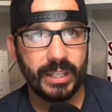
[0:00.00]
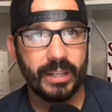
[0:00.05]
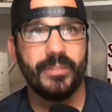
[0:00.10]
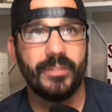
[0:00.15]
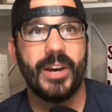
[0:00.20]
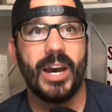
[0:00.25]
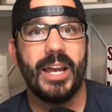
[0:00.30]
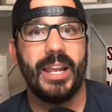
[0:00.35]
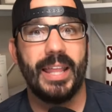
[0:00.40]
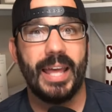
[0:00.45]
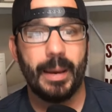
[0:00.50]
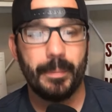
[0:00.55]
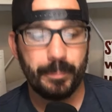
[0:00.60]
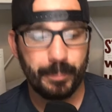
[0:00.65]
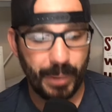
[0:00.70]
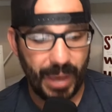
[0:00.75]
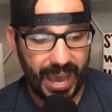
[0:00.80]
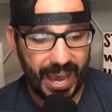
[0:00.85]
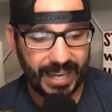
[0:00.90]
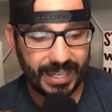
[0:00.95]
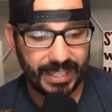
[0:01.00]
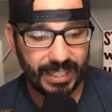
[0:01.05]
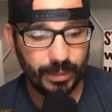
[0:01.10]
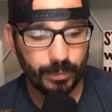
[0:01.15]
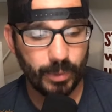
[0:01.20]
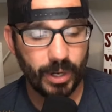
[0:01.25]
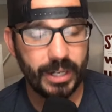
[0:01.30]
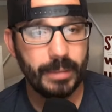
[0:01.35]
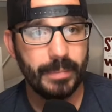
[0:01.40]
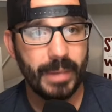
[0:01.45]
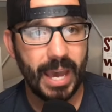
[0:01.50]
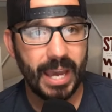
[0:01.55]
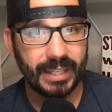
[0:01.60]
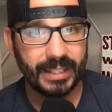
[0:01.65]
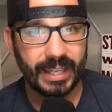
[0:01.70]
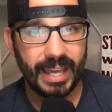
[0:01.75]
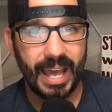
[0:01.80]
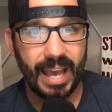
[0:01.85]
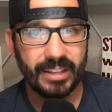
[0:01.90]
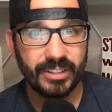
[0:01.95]
of kind of that back end running back
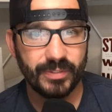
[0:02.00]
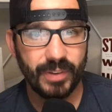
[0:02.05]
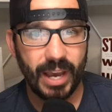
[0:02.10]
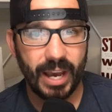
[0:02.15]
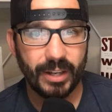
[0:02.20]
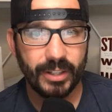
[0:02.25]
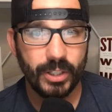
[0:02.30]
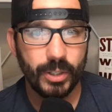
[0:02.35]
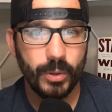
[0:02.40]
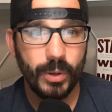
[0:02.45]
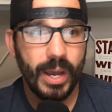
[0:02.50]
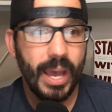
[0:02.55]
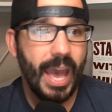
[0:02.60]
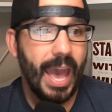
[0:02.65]
that has value.